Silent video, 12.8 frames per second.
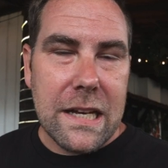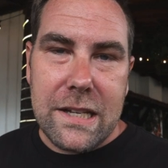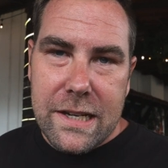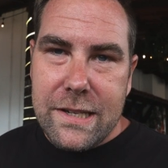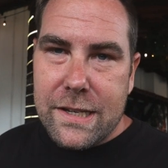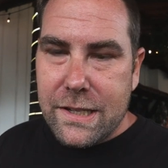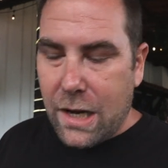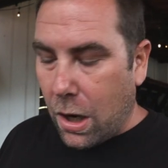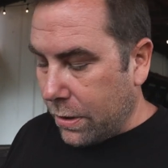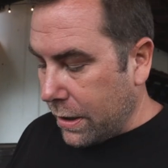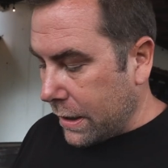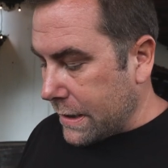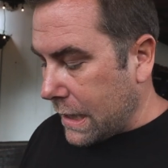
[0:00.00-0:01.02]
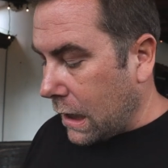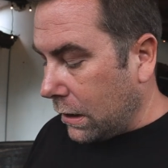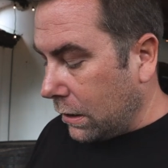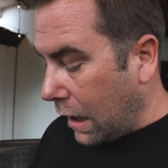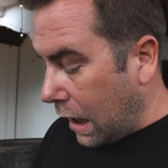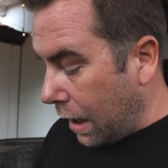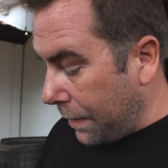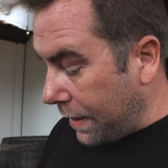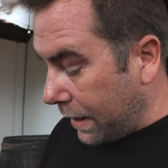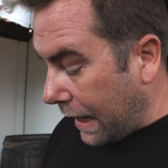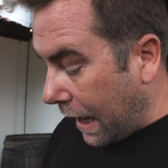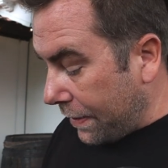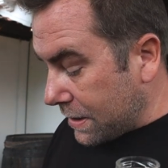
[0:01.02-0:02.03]
It is a stout. You can tell. Um, and
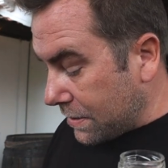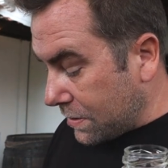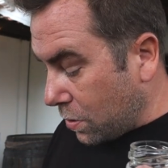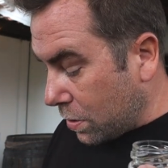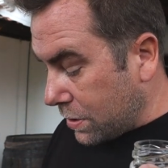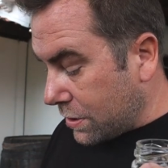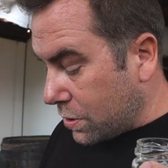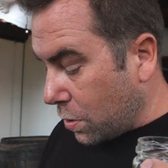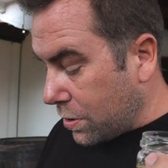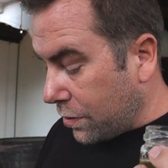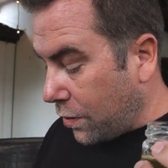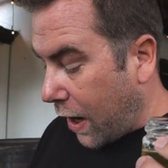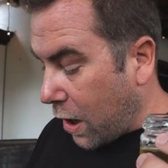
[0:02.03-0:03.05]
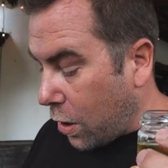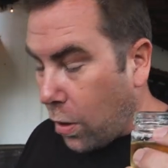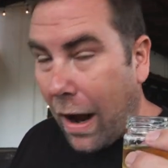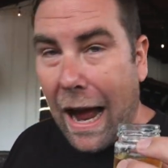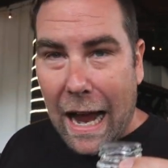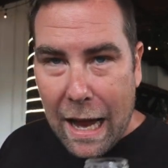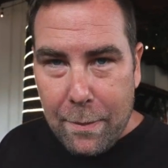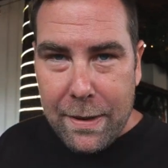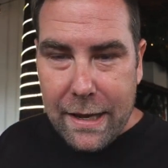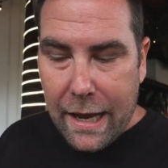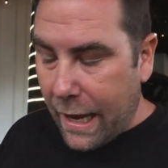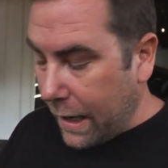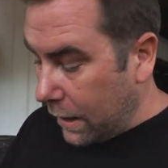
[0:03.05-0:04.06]
then yeah, this is Tor- Tortuguero
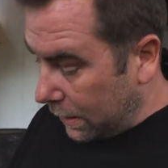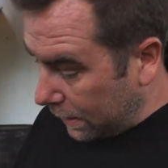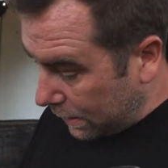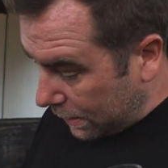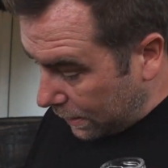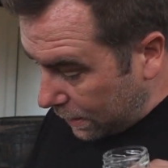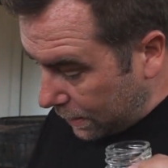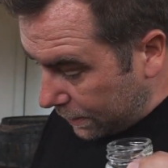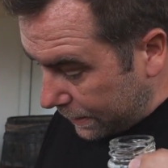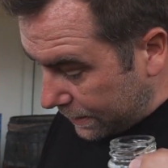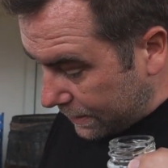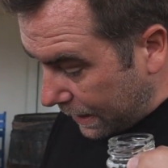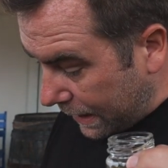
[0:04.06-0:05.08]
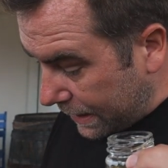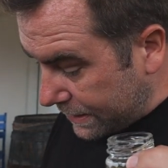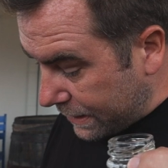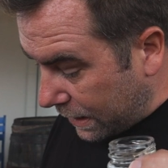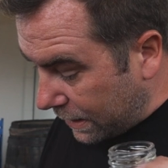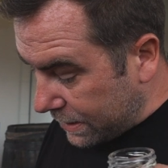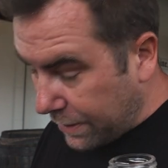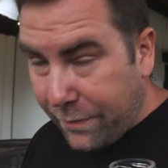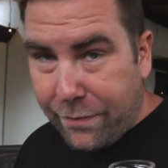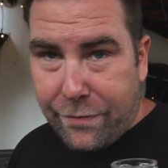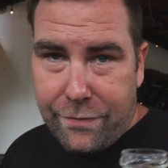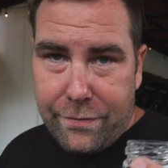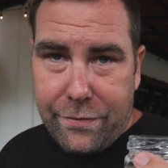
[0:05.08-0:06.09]
IPA. This has a, it's a
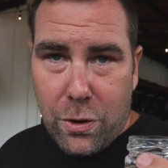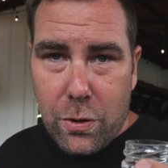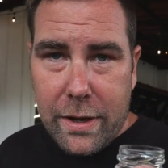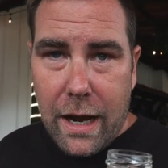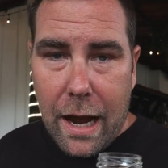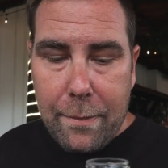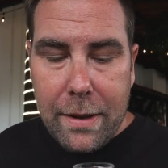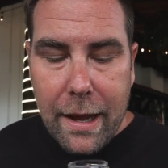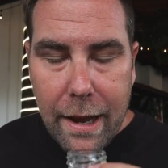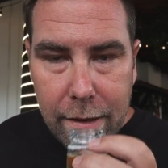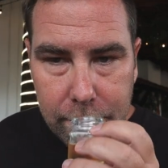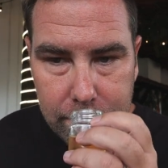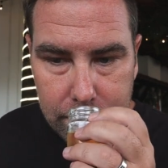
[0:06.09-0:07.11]
fruity IPA.